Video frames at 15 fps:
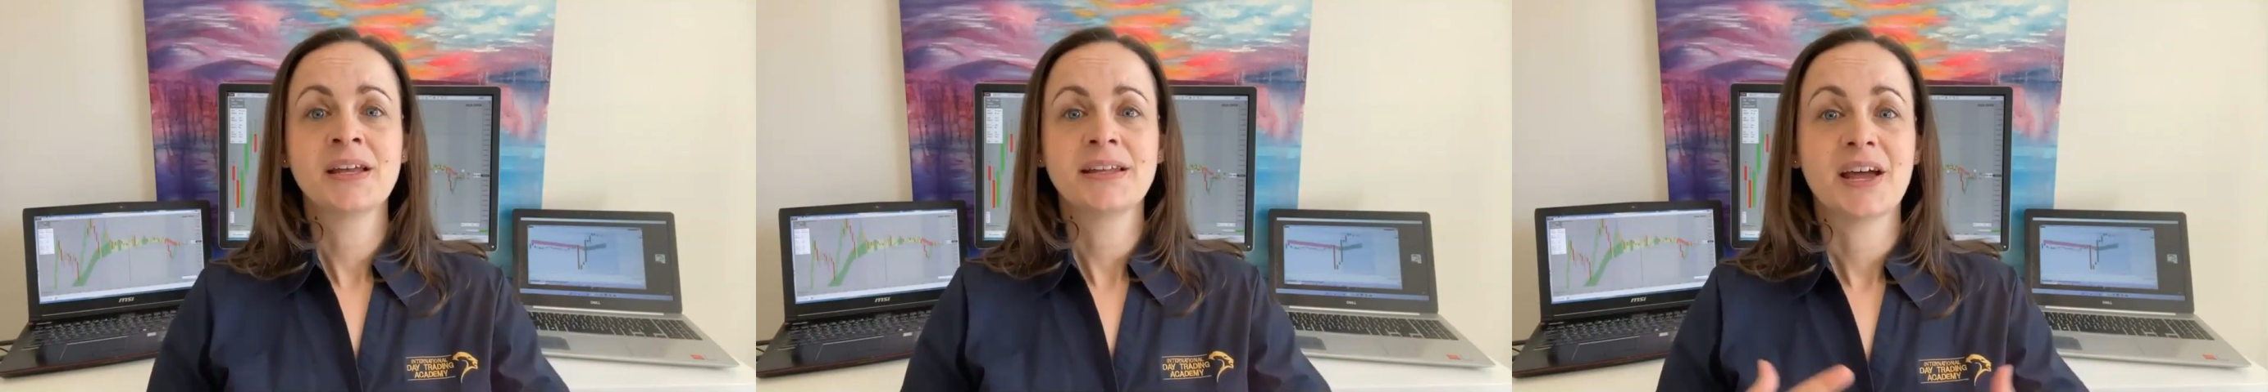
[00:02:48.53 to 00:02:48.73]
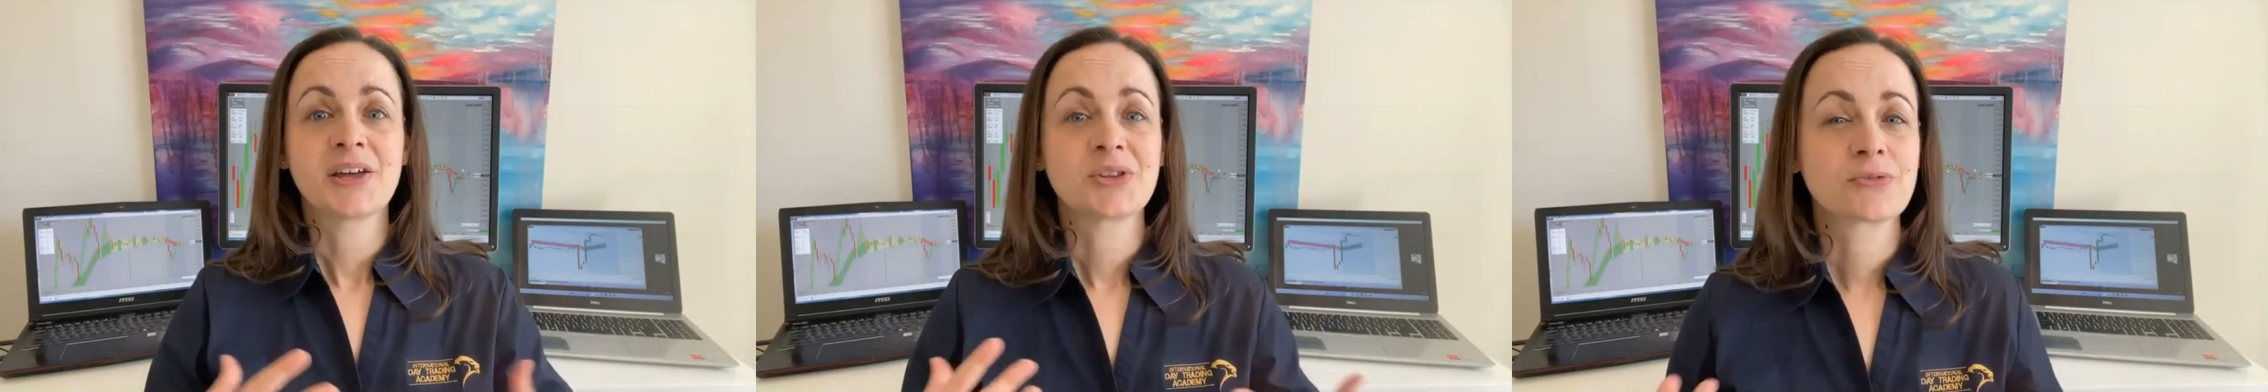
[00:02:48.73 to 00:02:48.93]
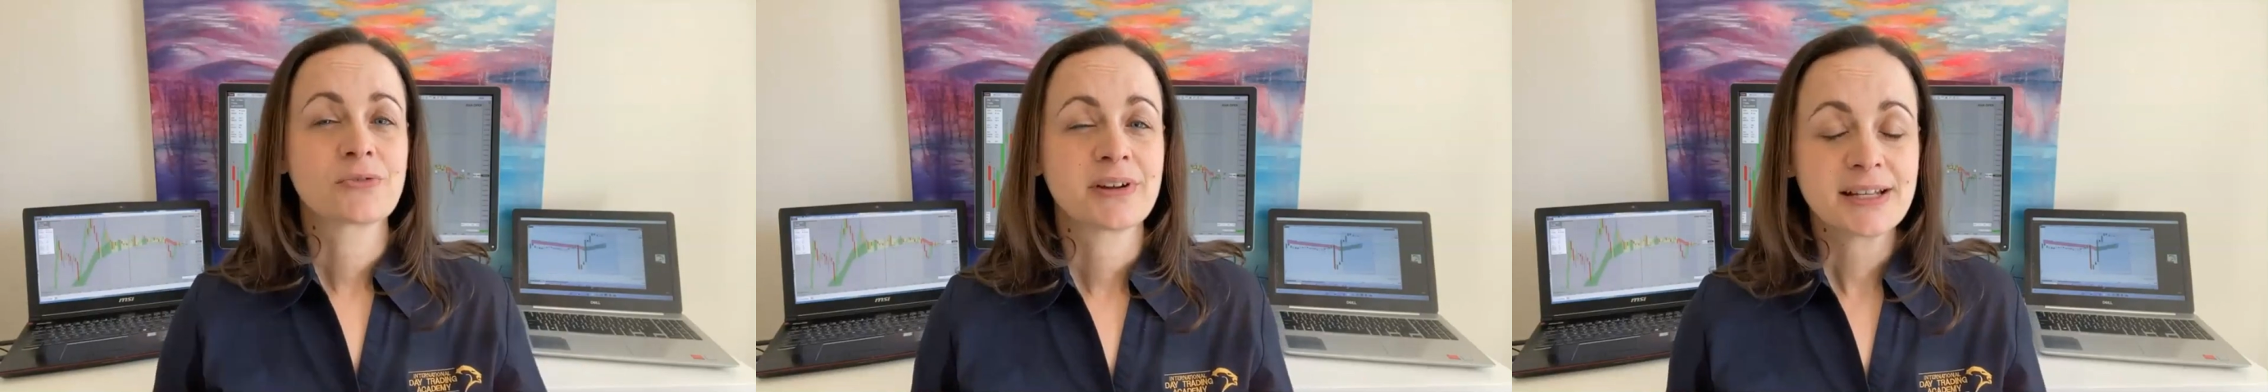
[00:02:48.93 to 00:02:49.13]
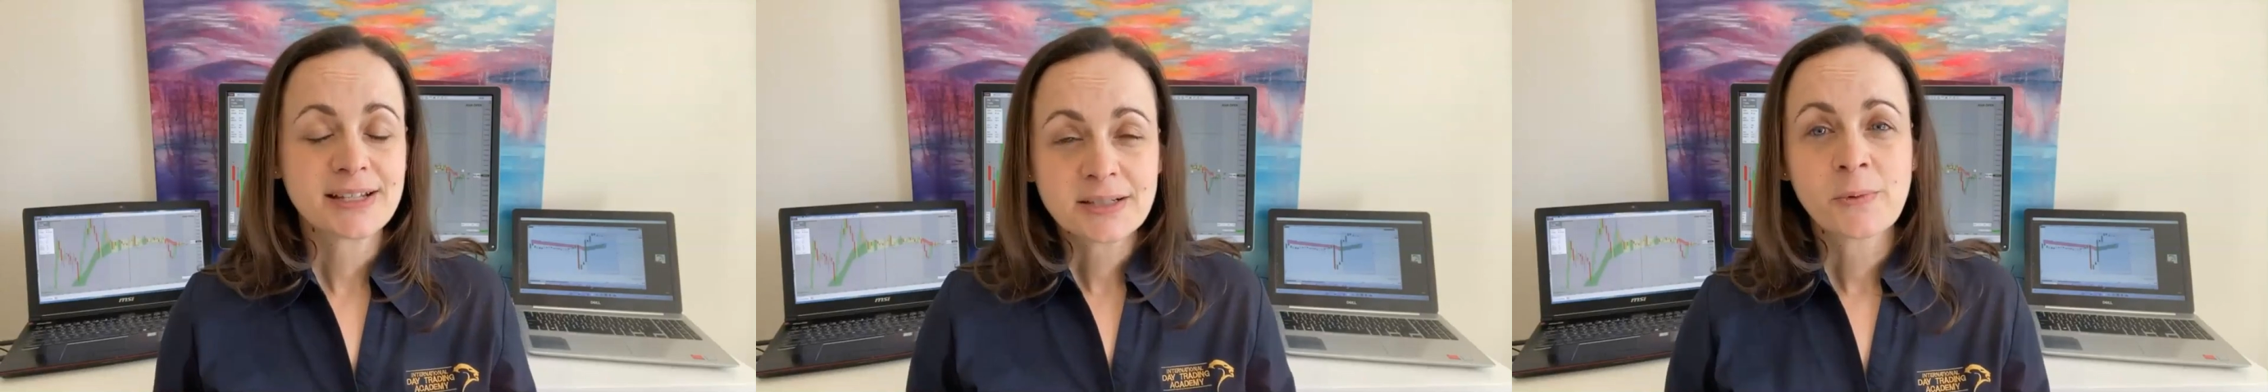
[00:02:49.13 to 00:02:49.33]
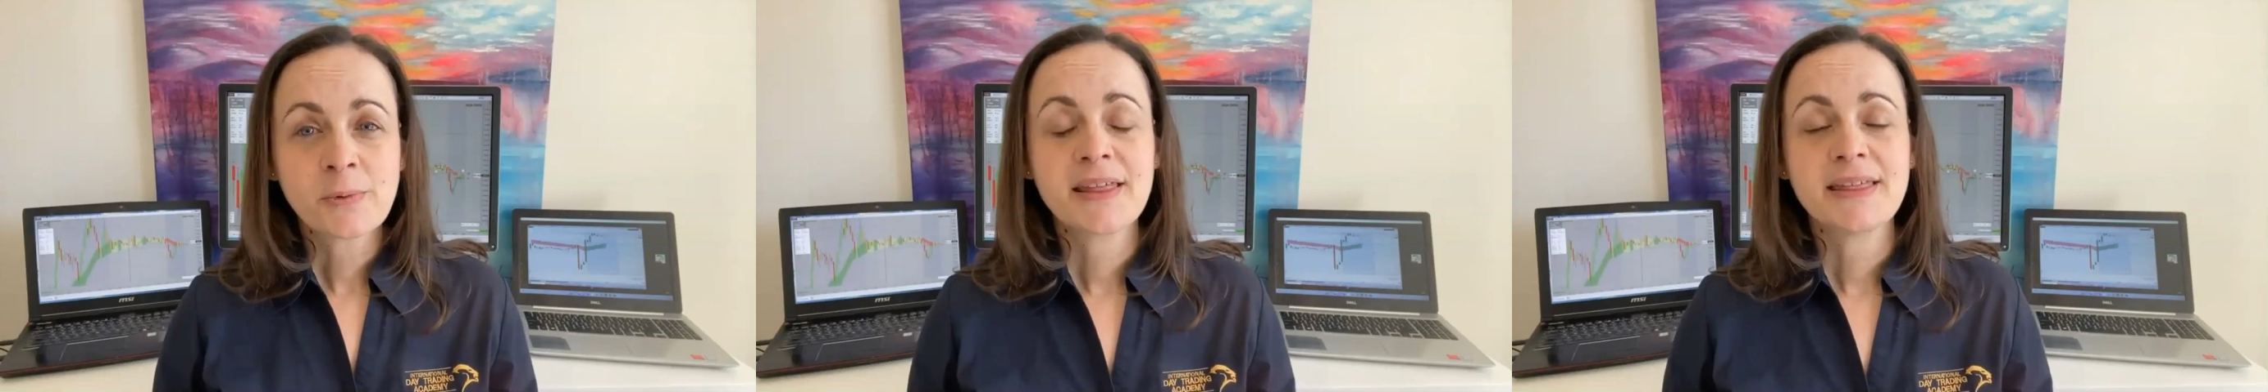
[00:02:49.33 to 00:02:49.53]
Now, the
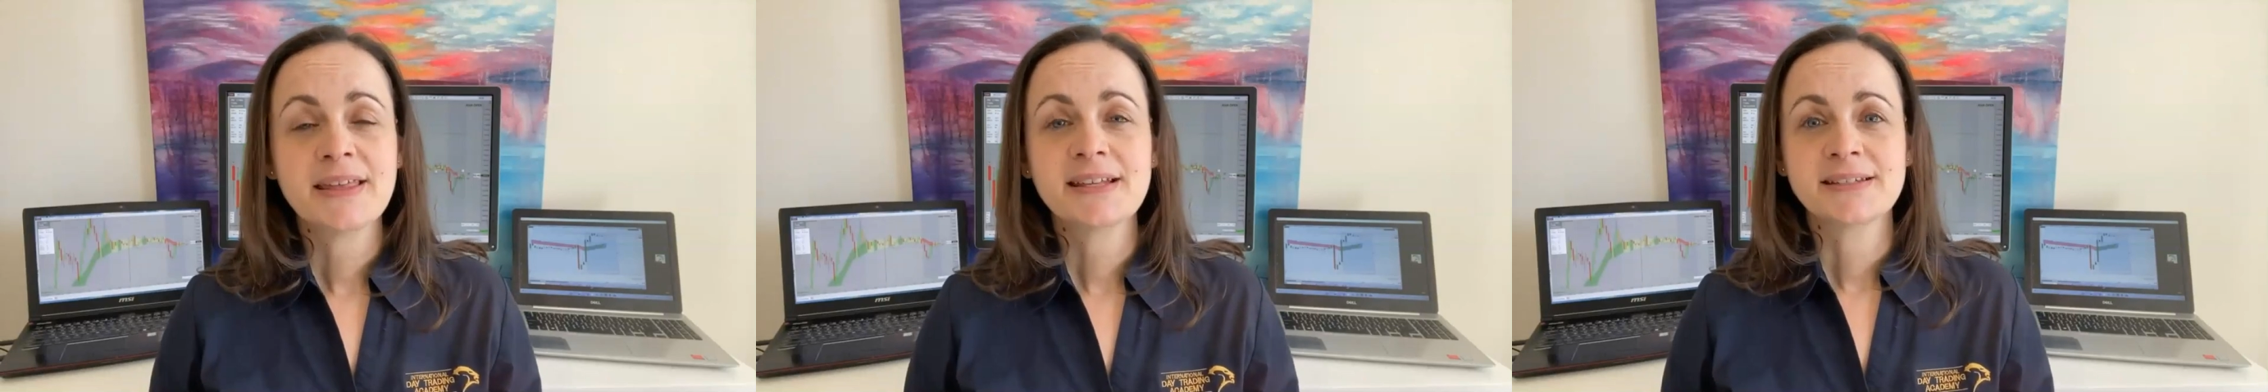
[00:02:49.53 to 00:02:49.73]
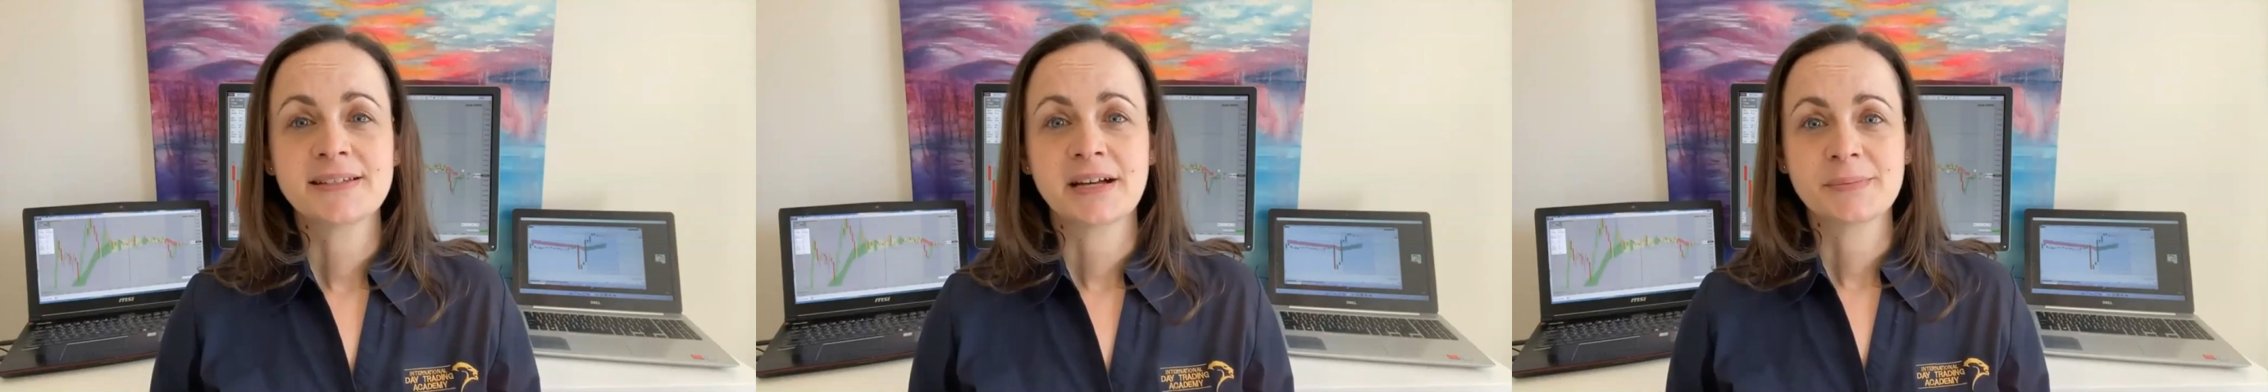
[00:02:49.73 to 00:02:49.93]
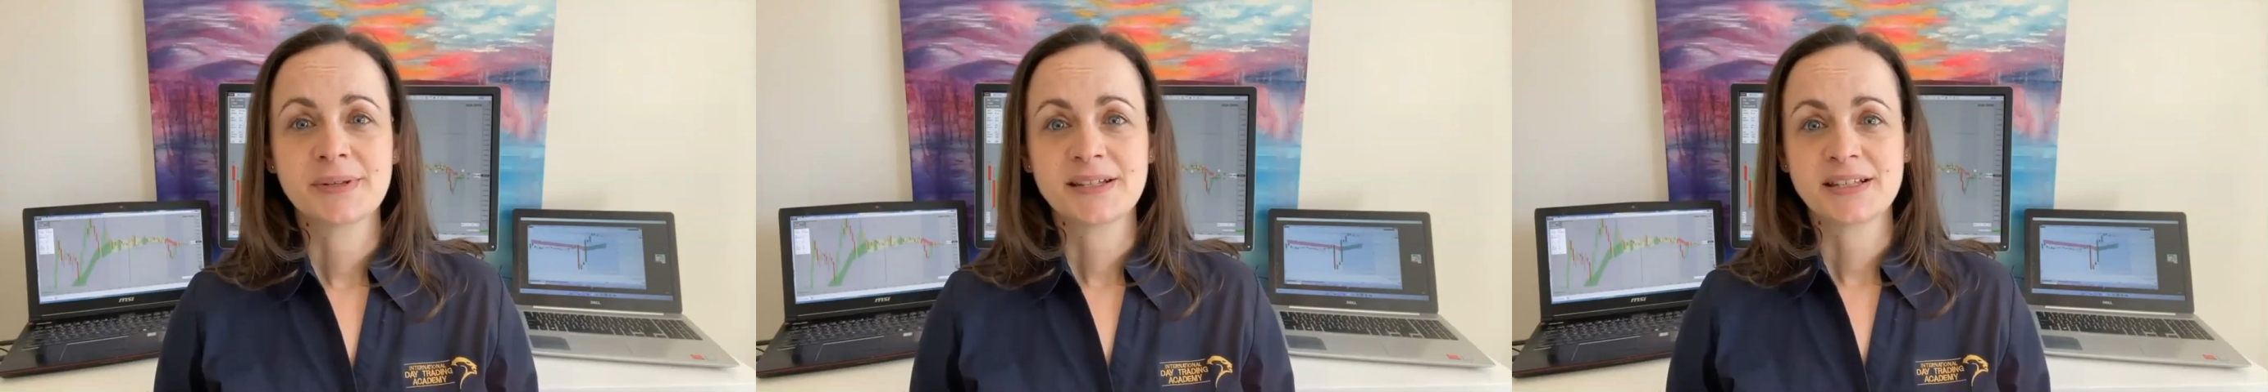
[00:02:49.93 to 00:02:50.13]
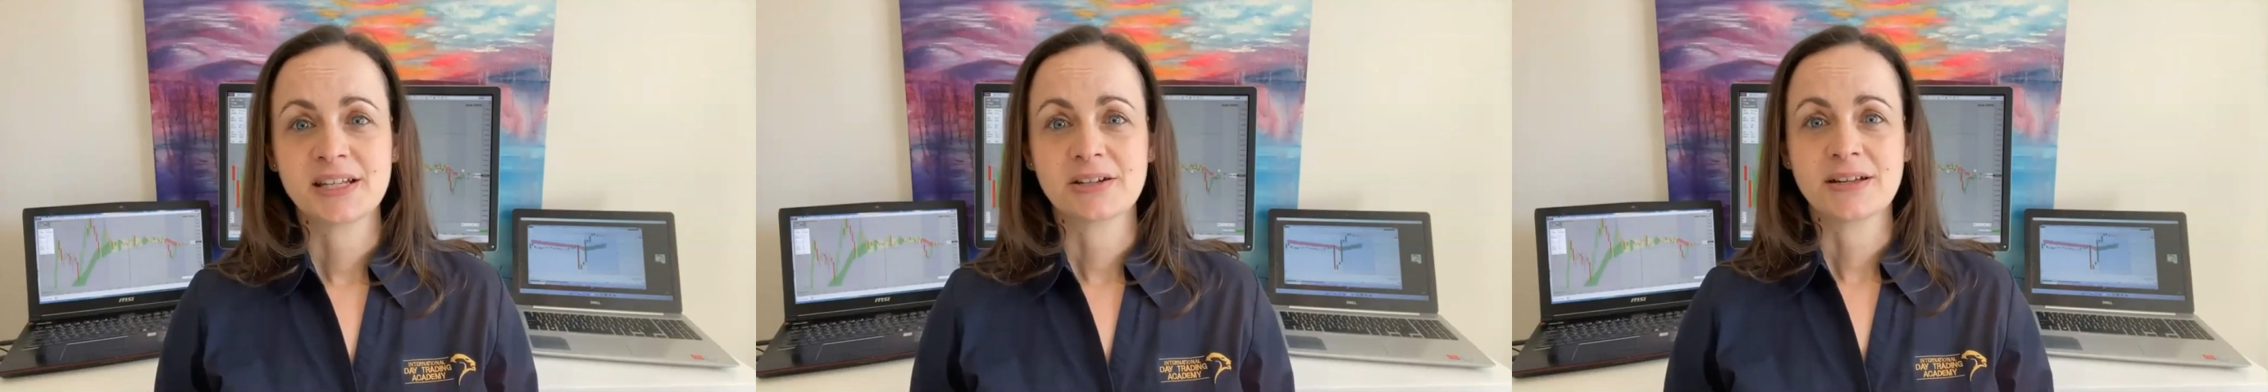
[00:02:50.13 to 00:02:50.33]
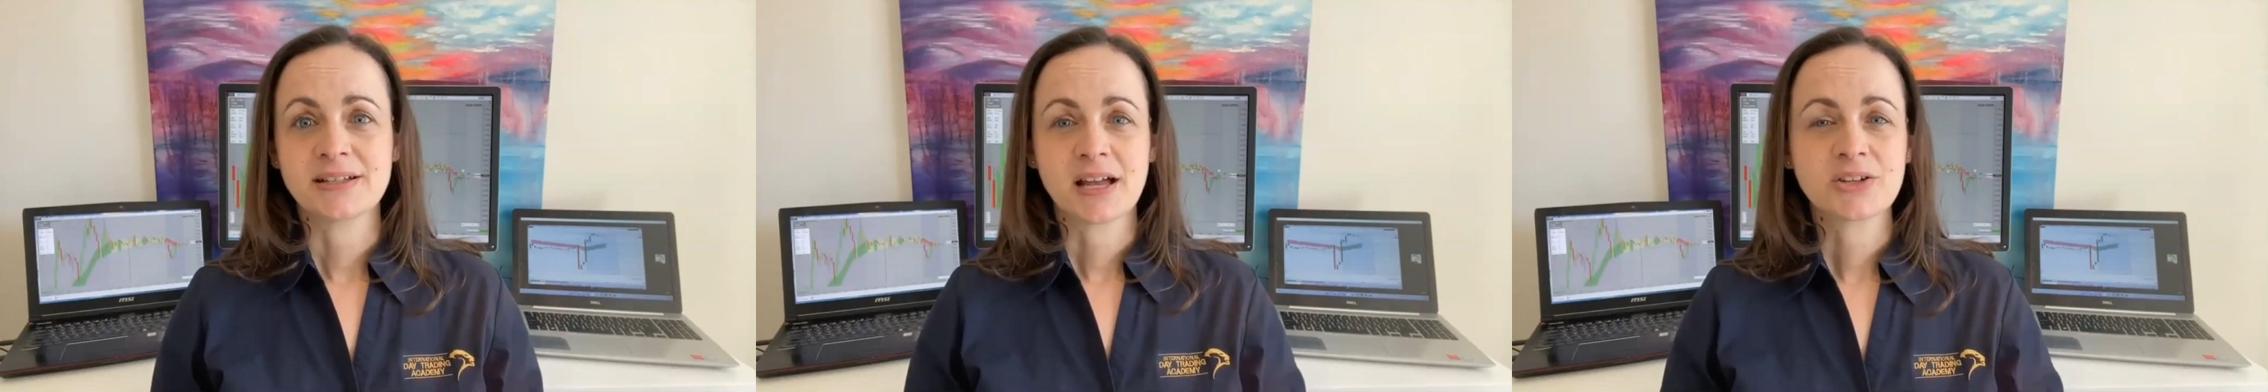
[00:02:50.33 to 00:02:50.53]
reason why these number
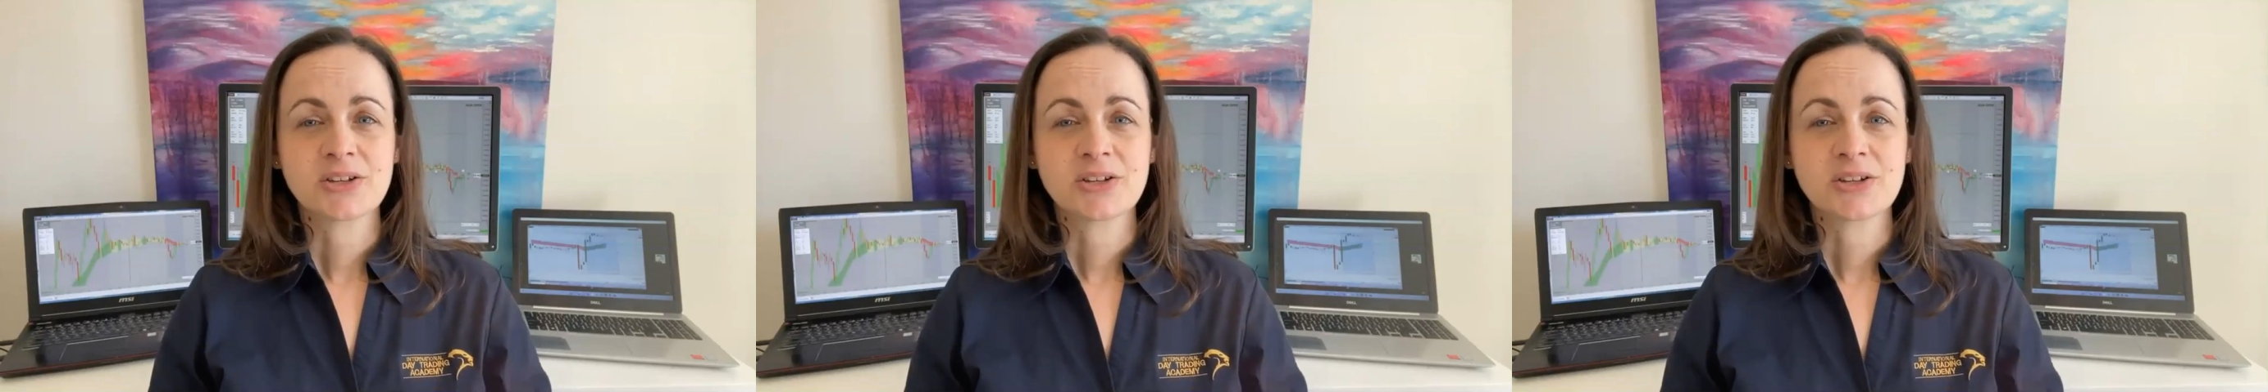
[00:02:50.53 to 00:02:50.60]
series